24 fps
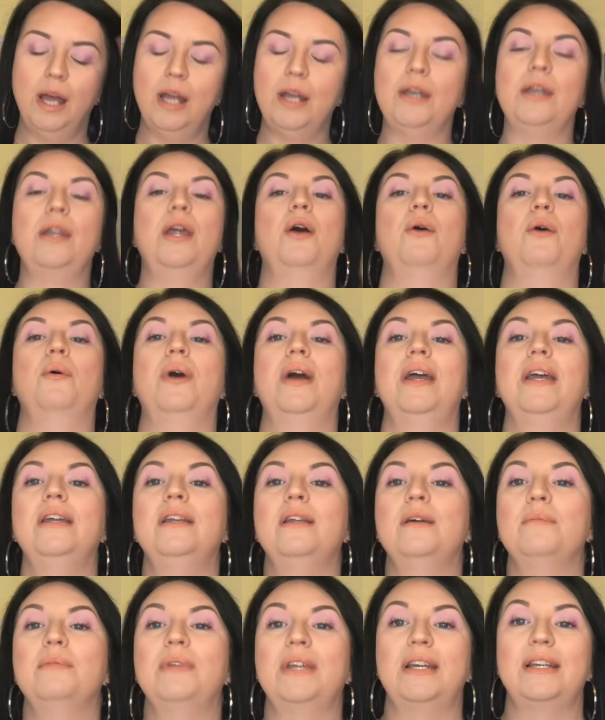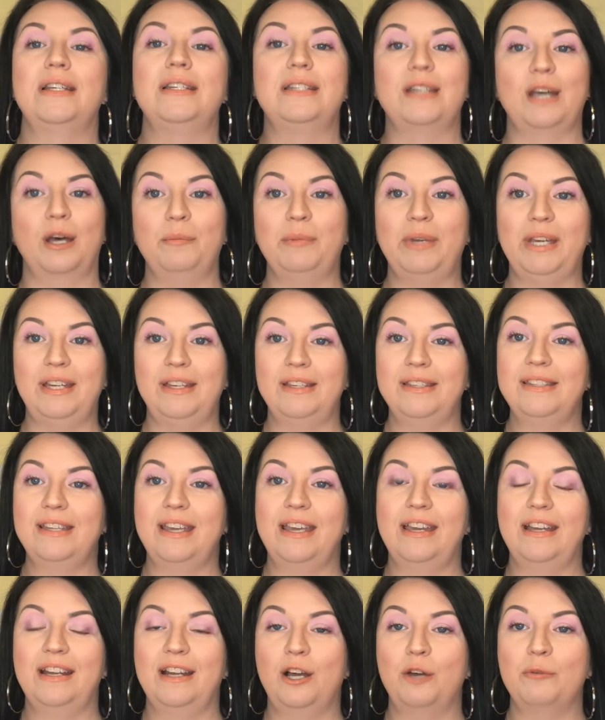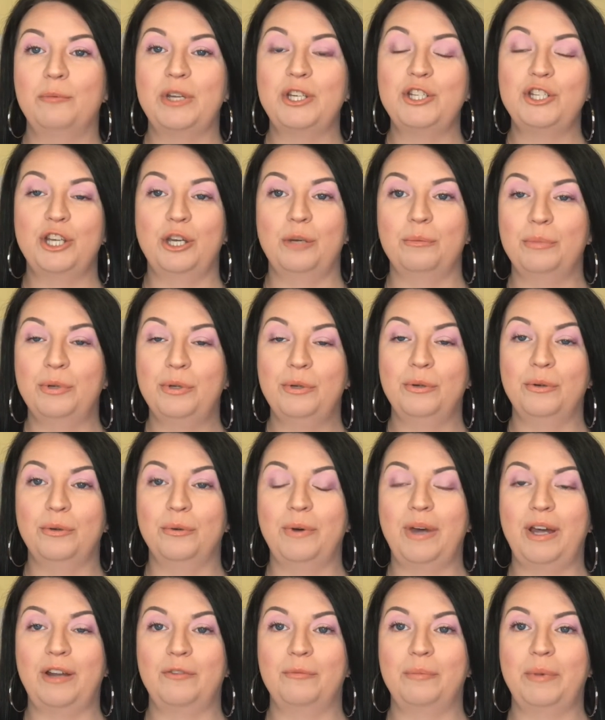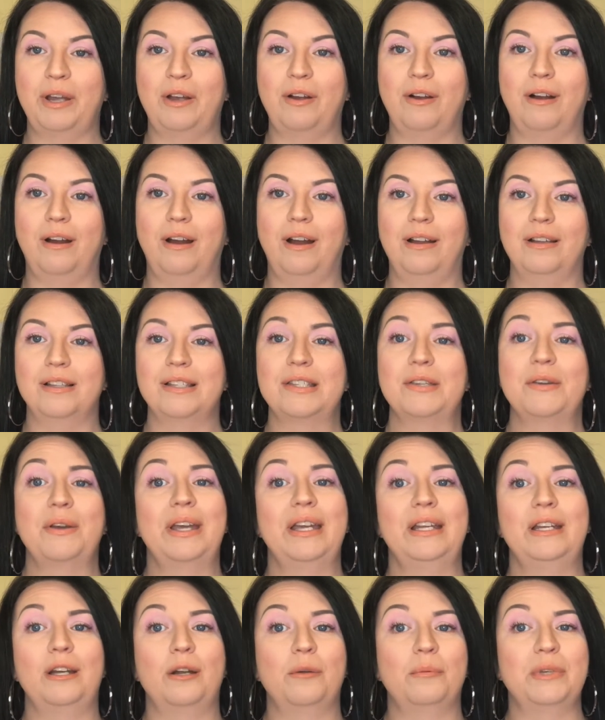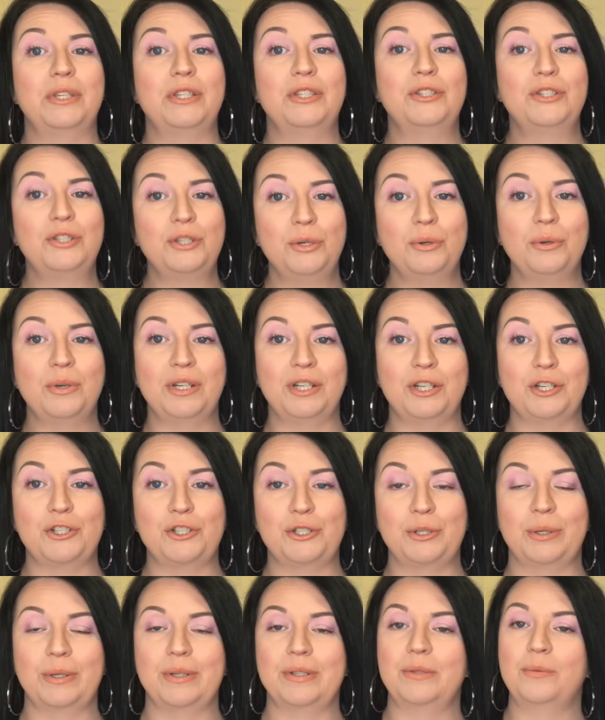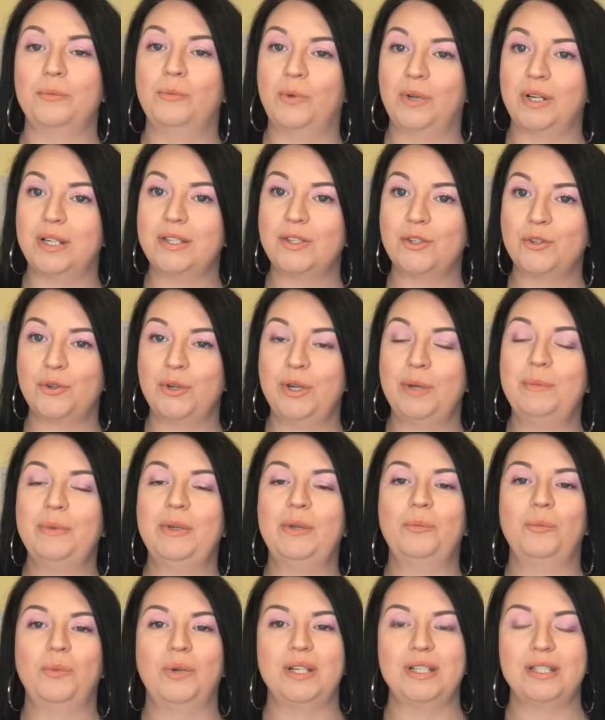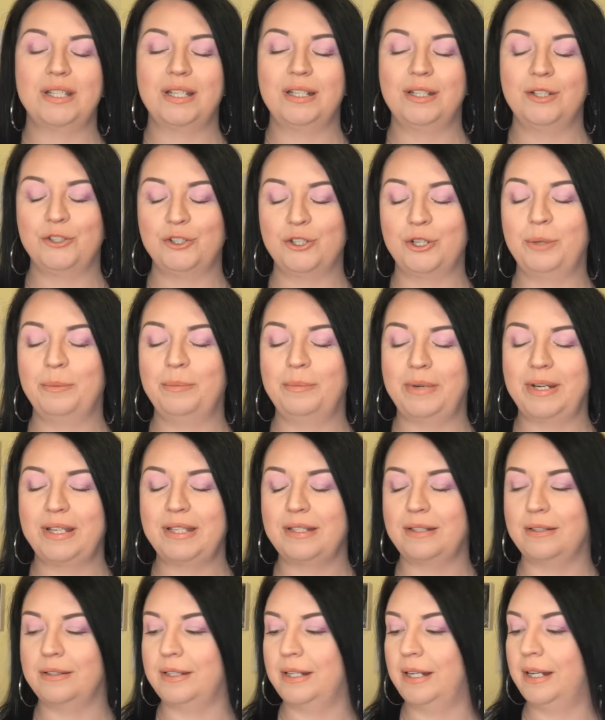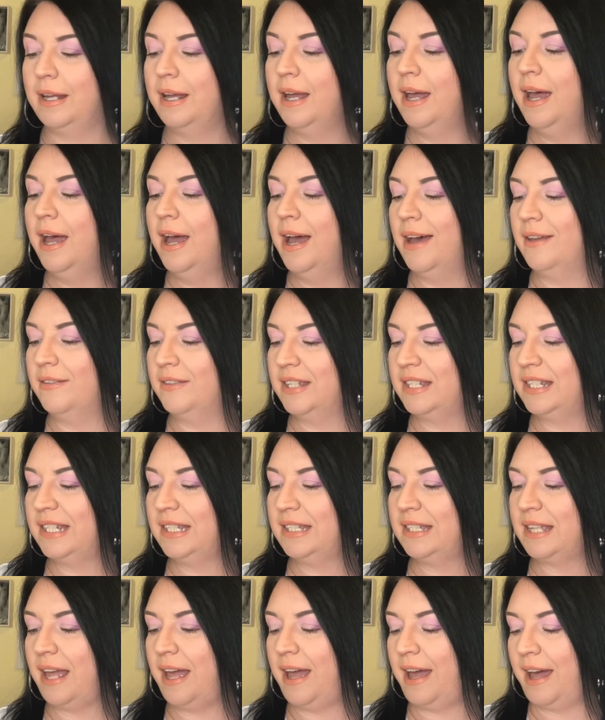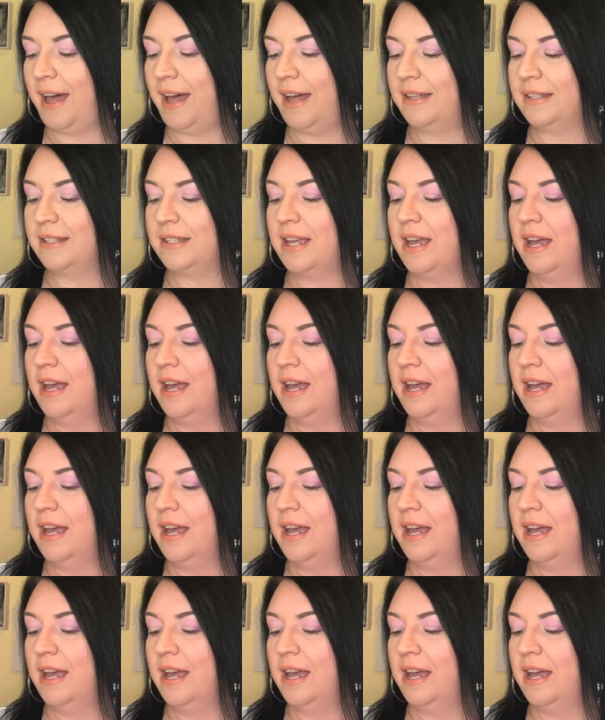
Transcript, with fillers: No, I end up like a dummy taking out my shampoo out of my cart. So I ended up with two conditioners. One is a treatment, one is a conditioner, I still did it. And this is the Hask.